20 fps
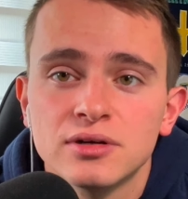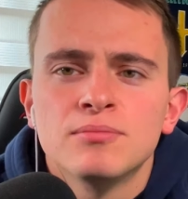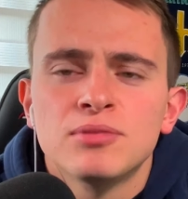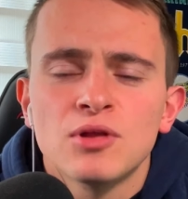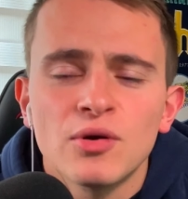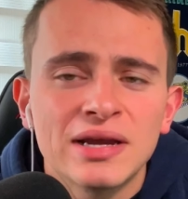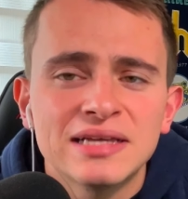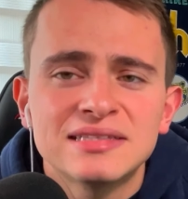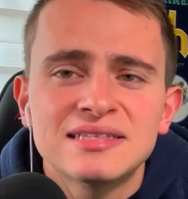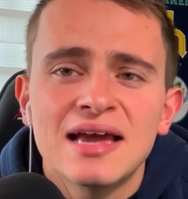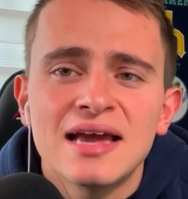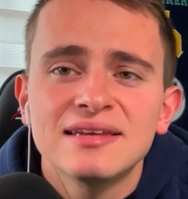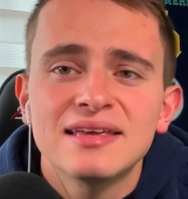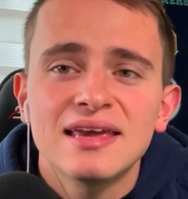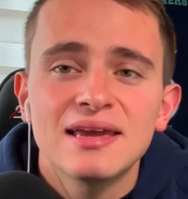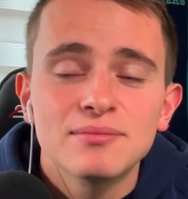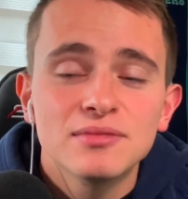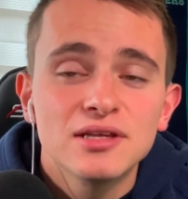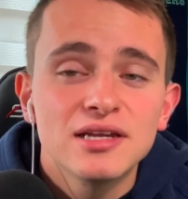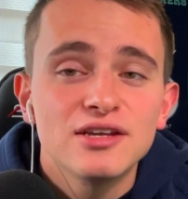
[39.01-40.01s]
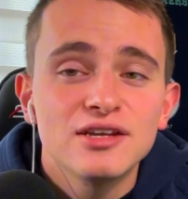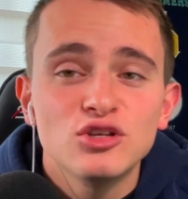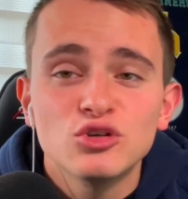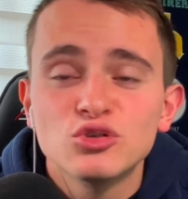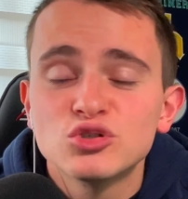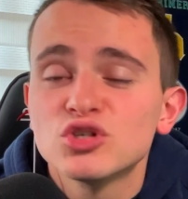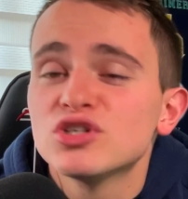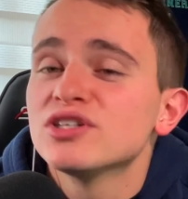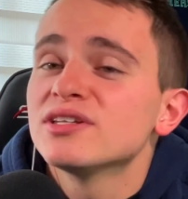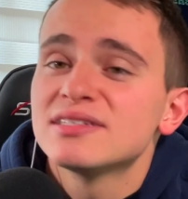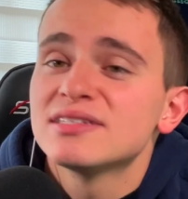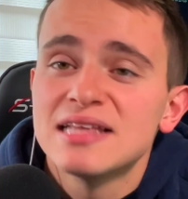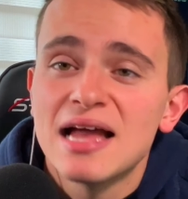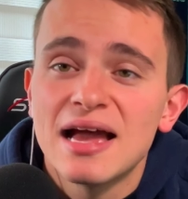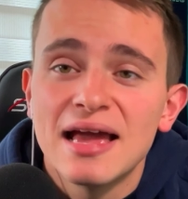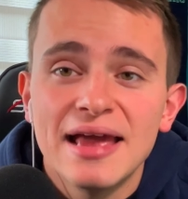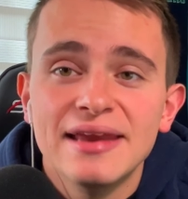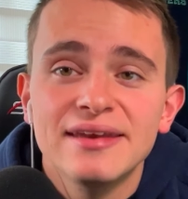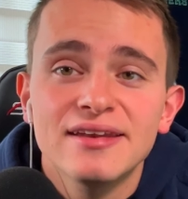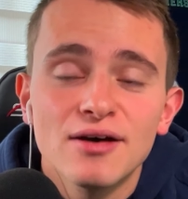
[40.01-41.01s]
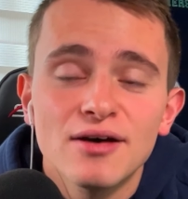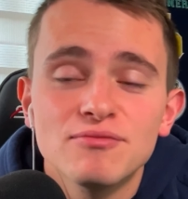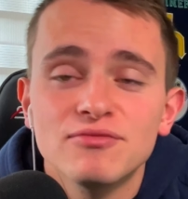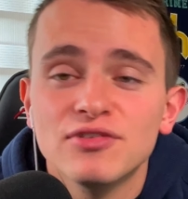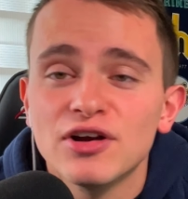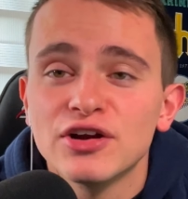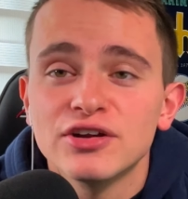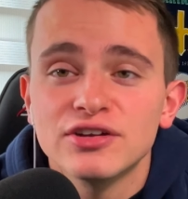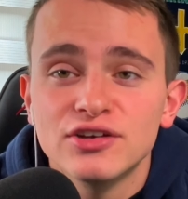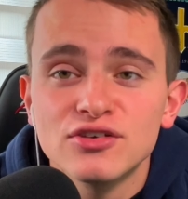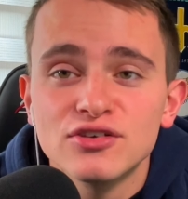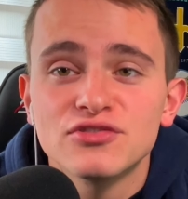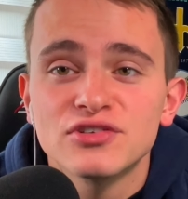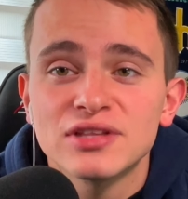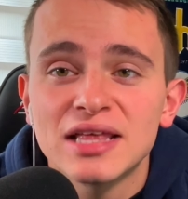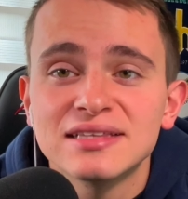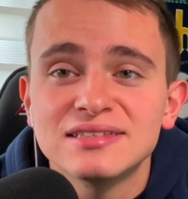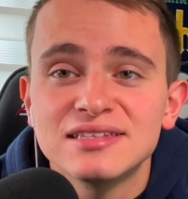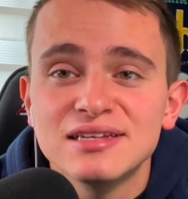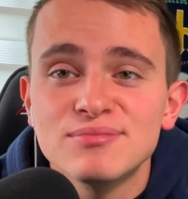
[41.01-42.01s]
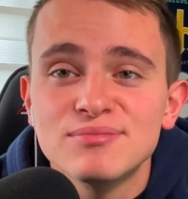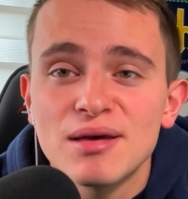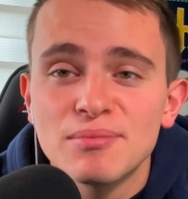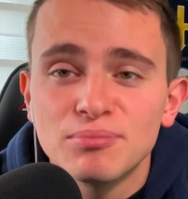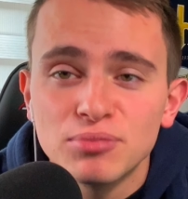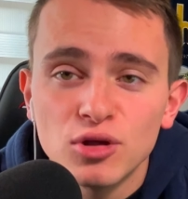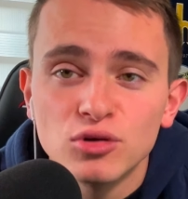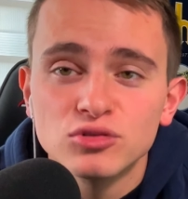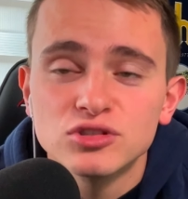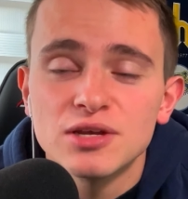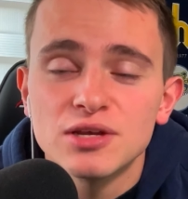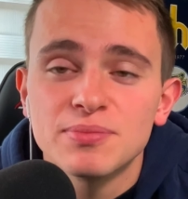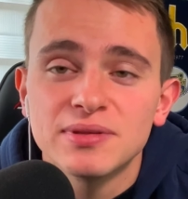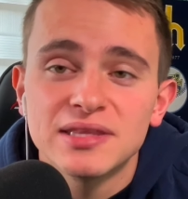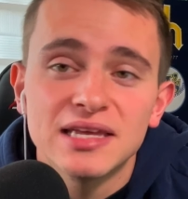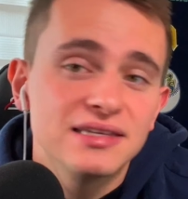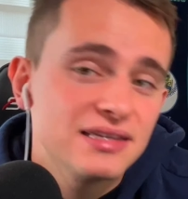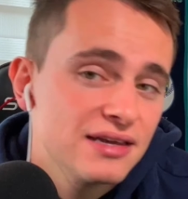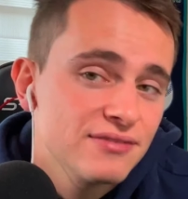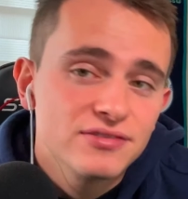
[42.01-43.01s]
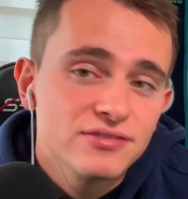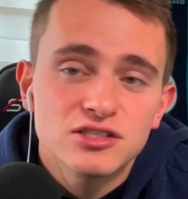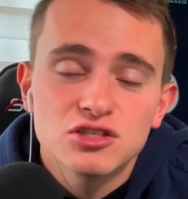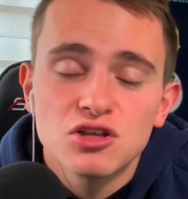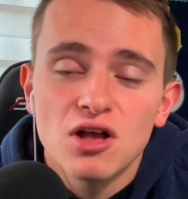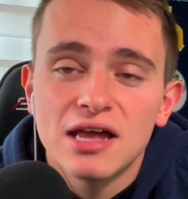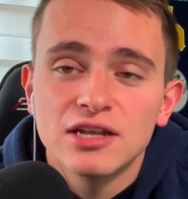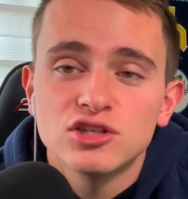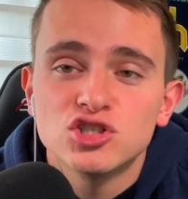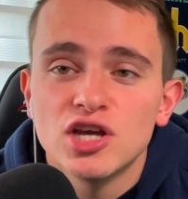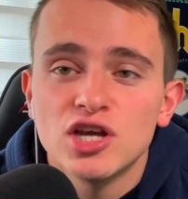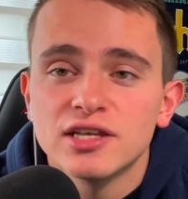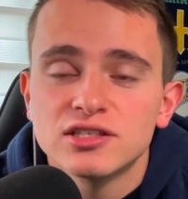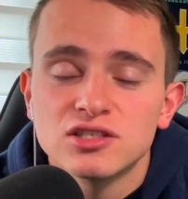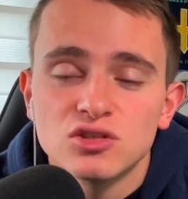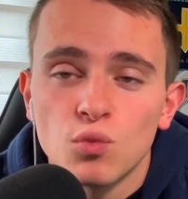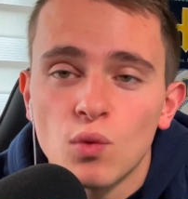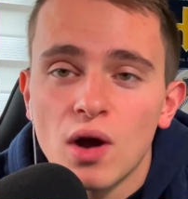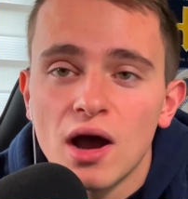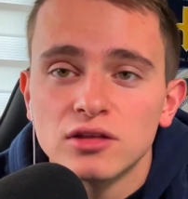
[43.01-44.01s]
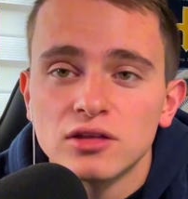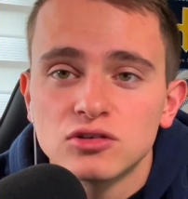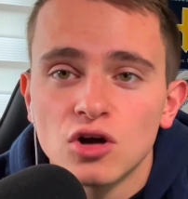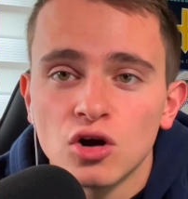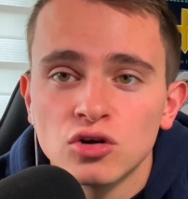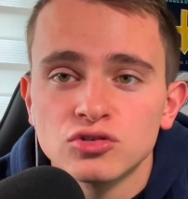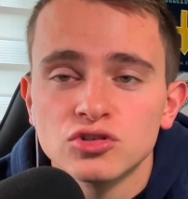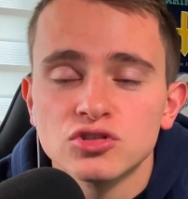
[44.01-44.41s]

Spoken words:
Blowing a 10-game lead usually does not end up very good for that team that blows it, but they definitely still had a chance in the wild card.